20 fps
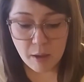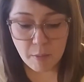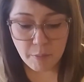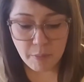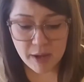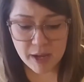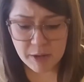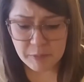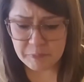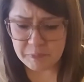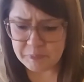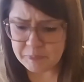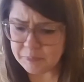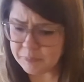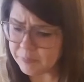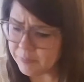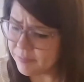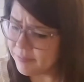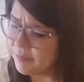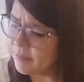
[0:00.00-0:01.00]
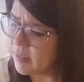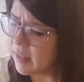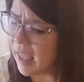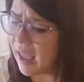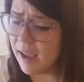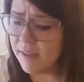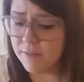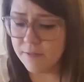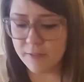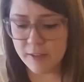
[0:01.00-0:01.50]
but
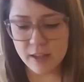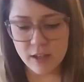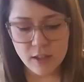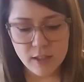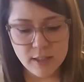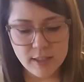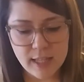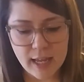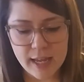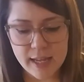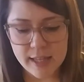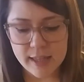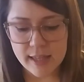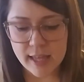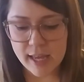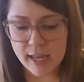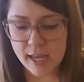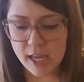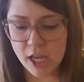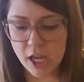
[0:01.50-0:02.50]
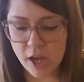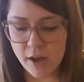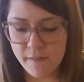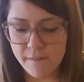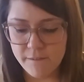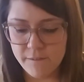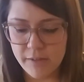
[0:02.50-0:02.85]
I feel like they